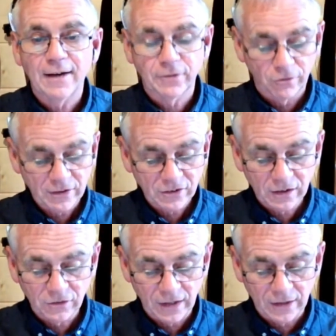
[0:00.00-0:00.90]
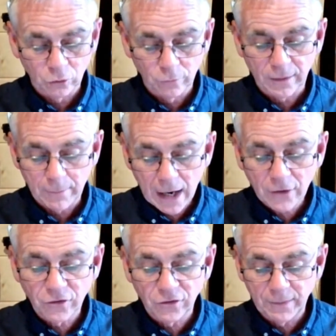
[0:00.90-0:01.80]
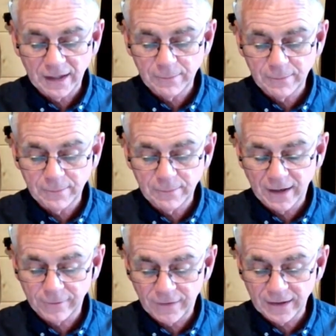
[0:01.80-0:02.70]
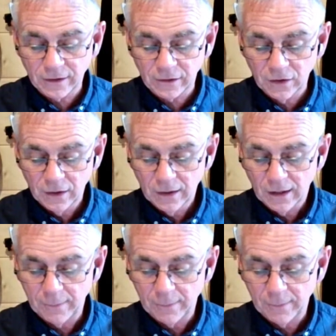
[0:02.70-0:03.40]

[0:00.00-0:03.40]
after raising concerns over the margins made by refineries